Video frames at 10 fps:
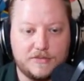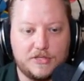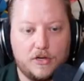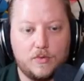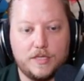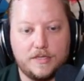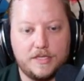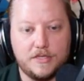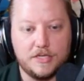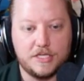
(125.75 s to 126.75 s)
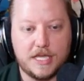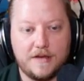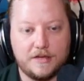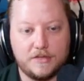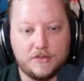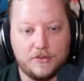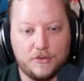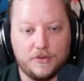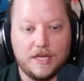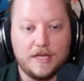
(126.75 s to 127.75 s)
So really, you're just having to